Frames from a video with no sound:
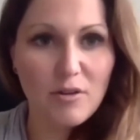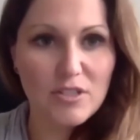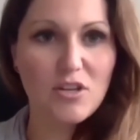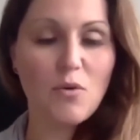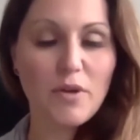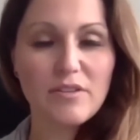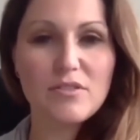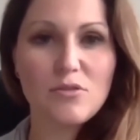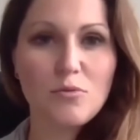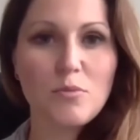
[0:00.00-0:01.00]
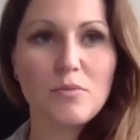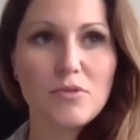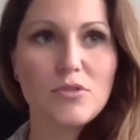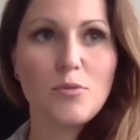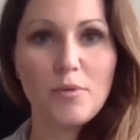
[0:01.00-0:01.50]
going
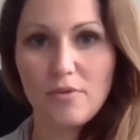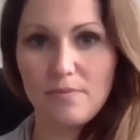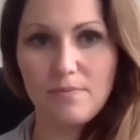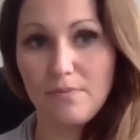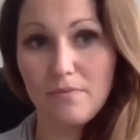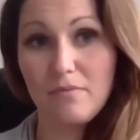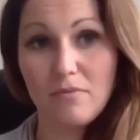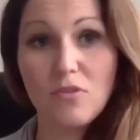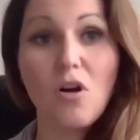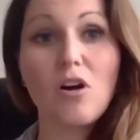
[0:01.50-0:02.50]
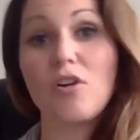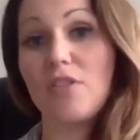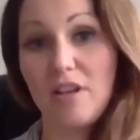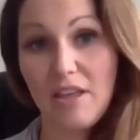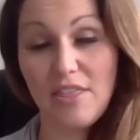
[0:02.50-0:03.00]
super longer
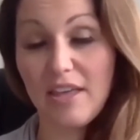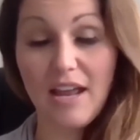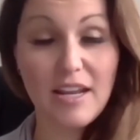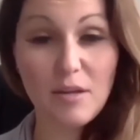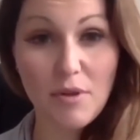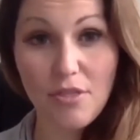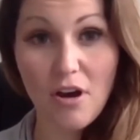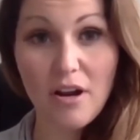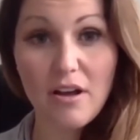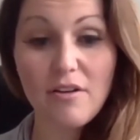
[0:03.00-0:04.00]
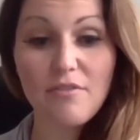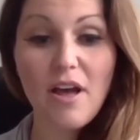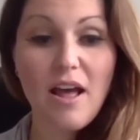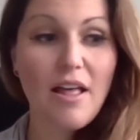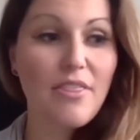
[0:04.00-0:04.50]
than I think anyone thought of,
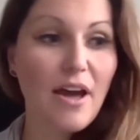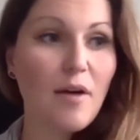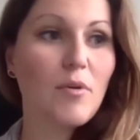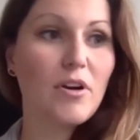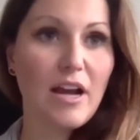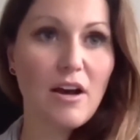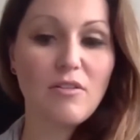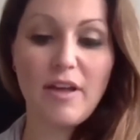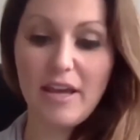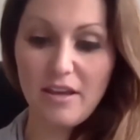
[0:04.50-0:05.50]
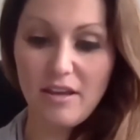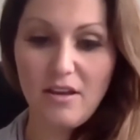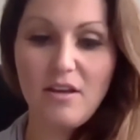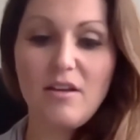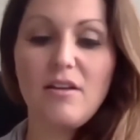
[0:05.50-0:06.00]
that we're now like
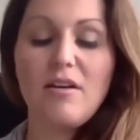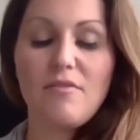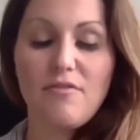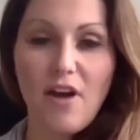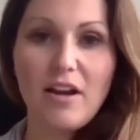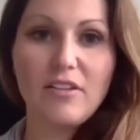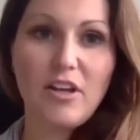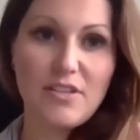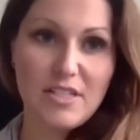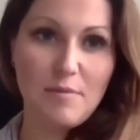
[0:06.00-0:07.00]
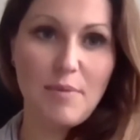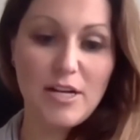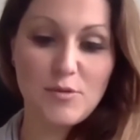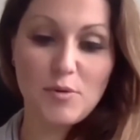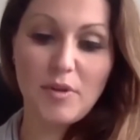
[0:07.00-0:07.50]
finally on the same
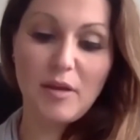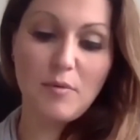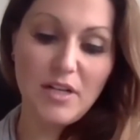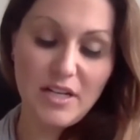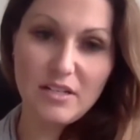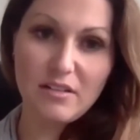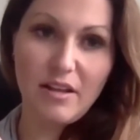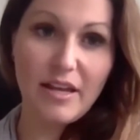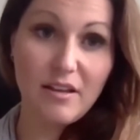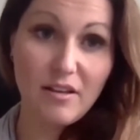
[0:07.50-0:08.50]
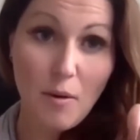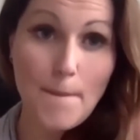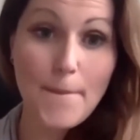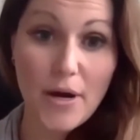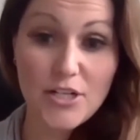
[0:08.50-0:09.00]
page where we're like, we need to like
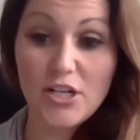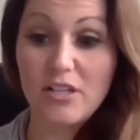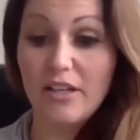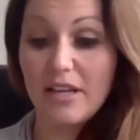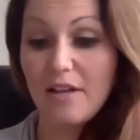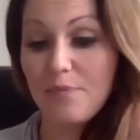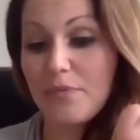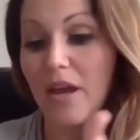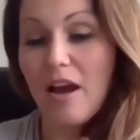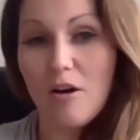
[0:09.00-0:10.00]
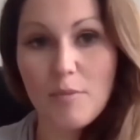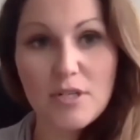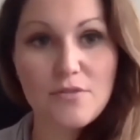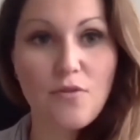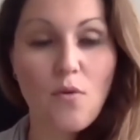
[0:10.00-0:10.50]
budget, like how
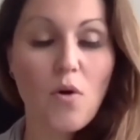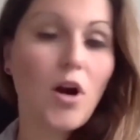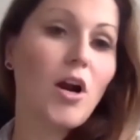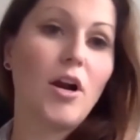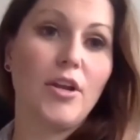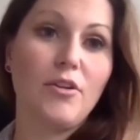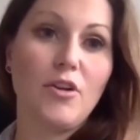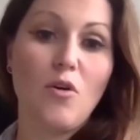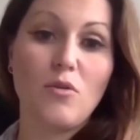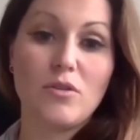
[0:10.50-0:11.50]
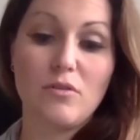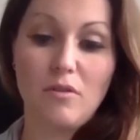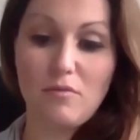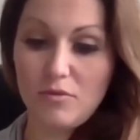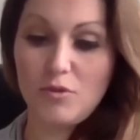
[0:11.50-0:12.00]
much for,
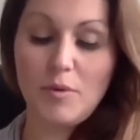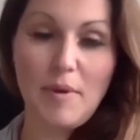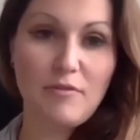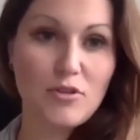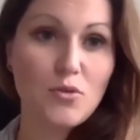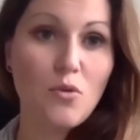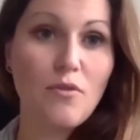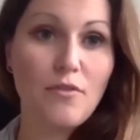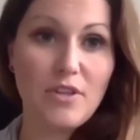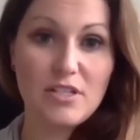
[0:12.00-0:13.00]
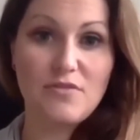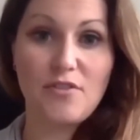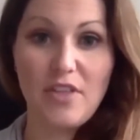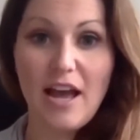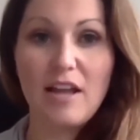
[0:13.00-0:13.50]
do we pay for school, for this, for
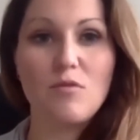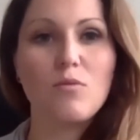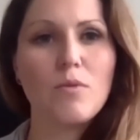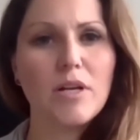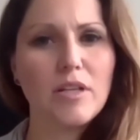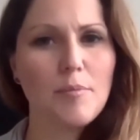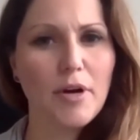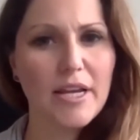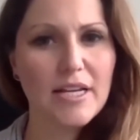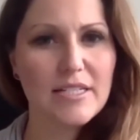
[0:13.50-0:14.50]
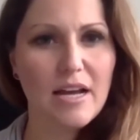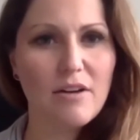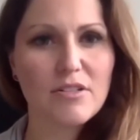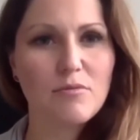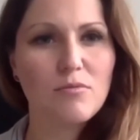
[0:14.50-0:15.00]
that, and really break it down
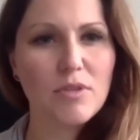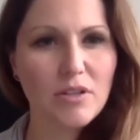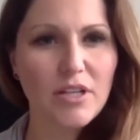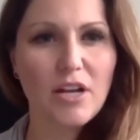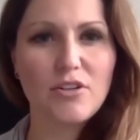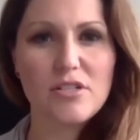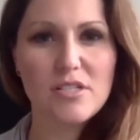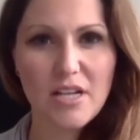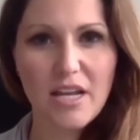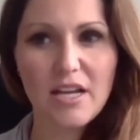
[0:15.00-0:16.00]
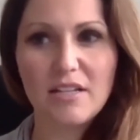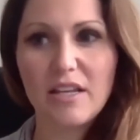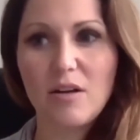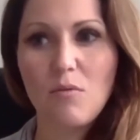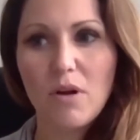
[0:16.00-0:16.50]
to really understand
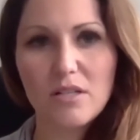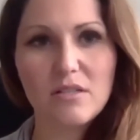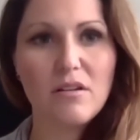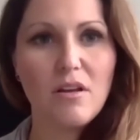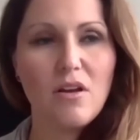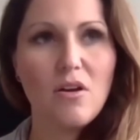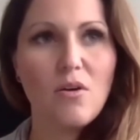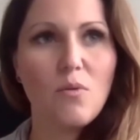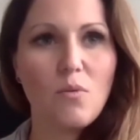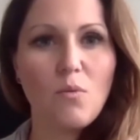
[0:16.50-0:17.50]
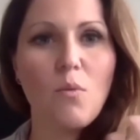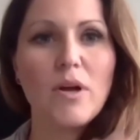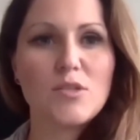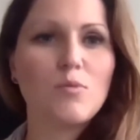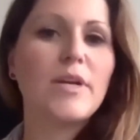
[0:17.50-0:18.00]
like
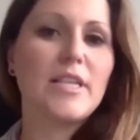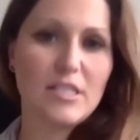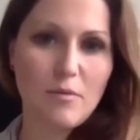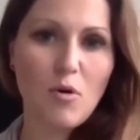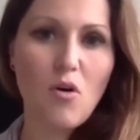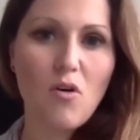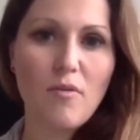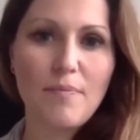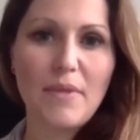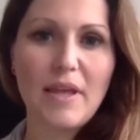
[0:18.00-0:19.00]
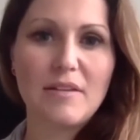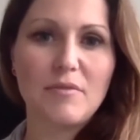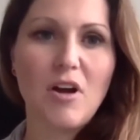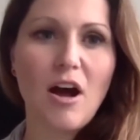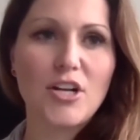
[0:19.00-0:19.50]
what's reasonable, and
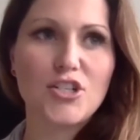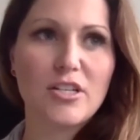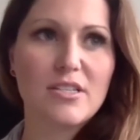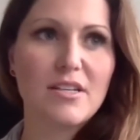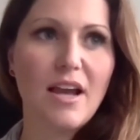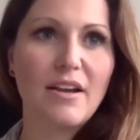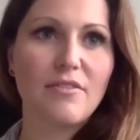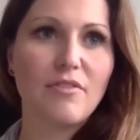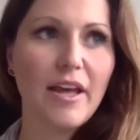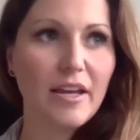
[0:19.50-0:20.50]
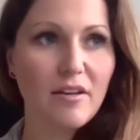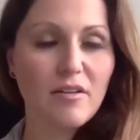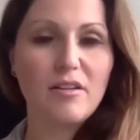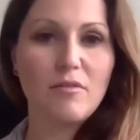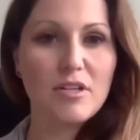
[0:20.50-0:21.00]
not just kind of like,
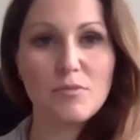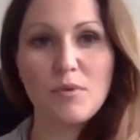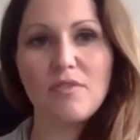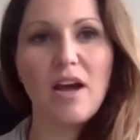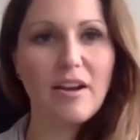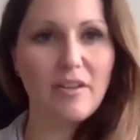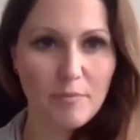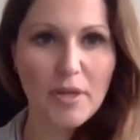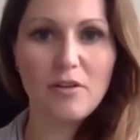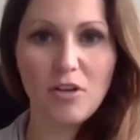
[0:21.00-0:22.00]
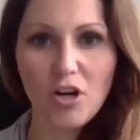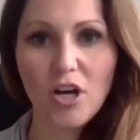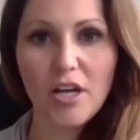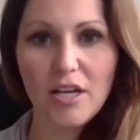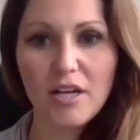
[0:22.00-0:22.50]
because we've kind of been
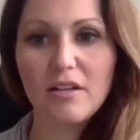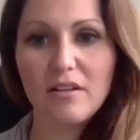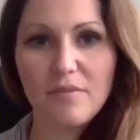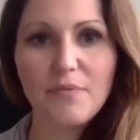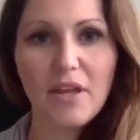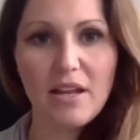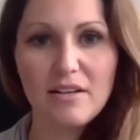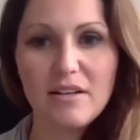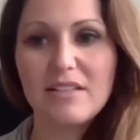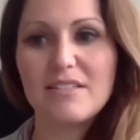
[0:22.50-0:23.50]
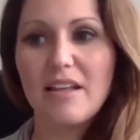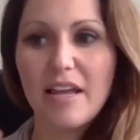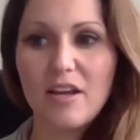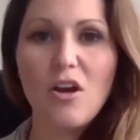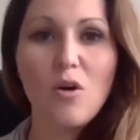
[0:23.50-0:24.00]
good and it's
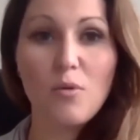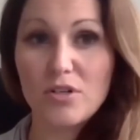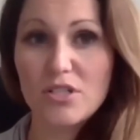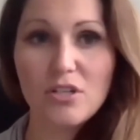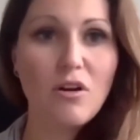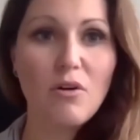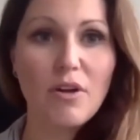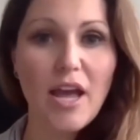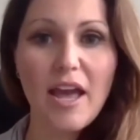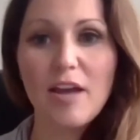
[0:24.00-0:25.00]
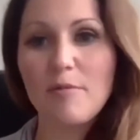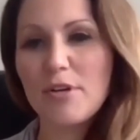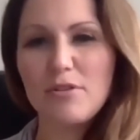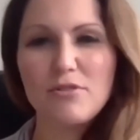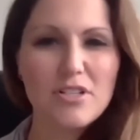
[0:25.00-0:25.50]
like we're still okay, but
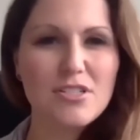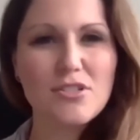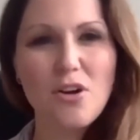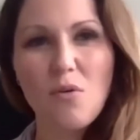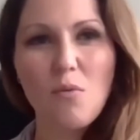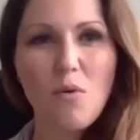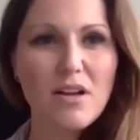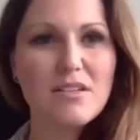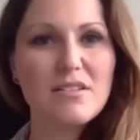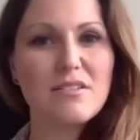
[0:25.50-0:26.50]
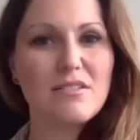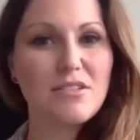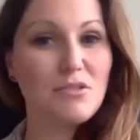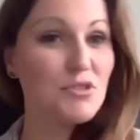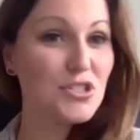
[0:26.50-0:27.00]
you just don't
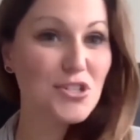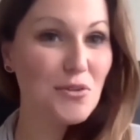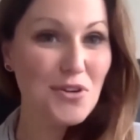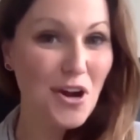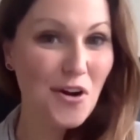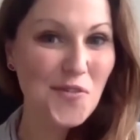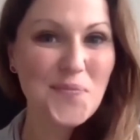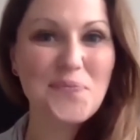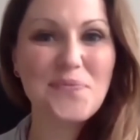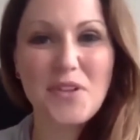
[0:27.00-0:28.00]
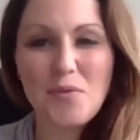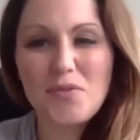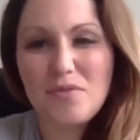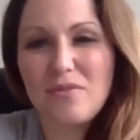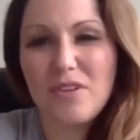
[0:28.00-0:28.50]
know. You
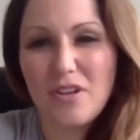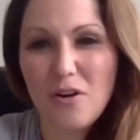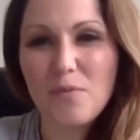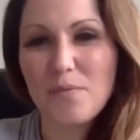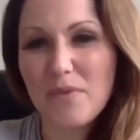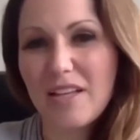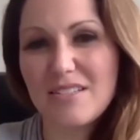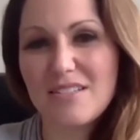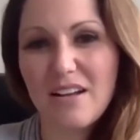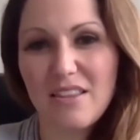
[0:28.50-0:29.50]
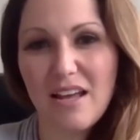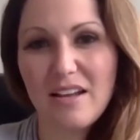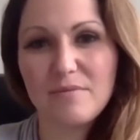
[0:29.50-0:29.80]
get stuck in that.